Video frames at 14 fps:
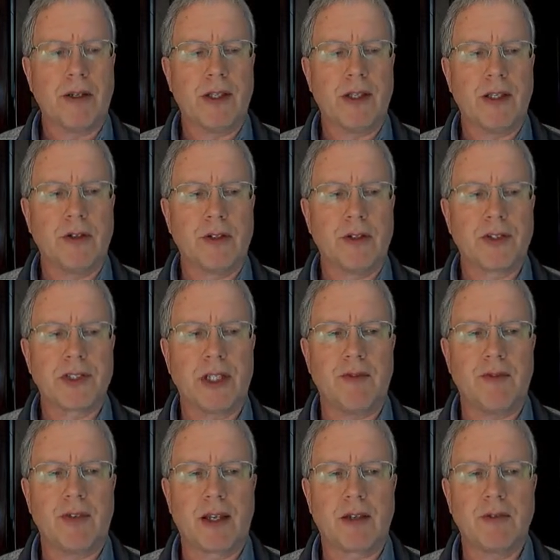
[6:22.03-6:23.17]
then you'll see
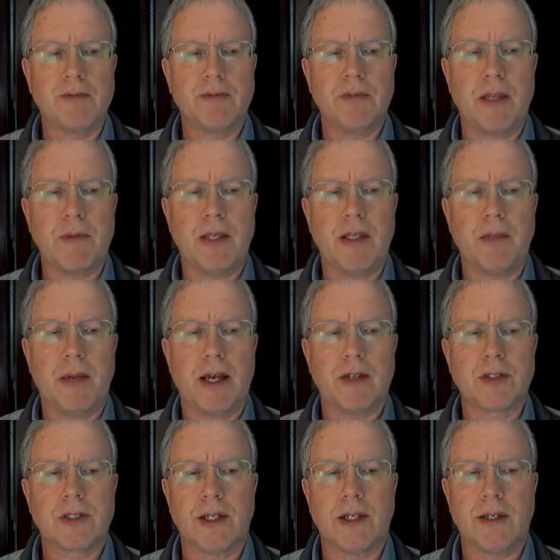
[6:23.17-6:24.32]
like maybe
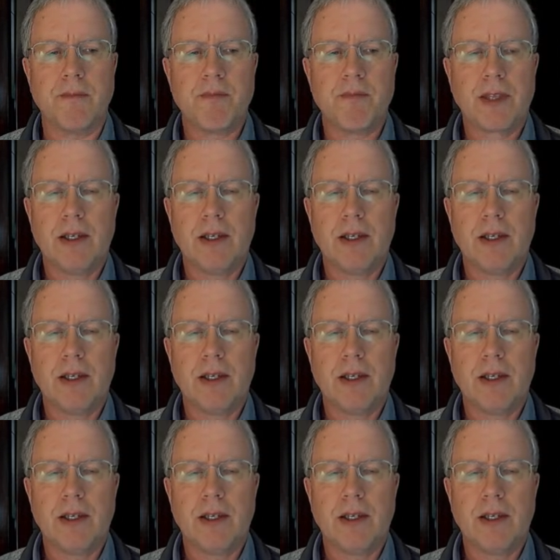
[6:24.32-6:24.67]
about 4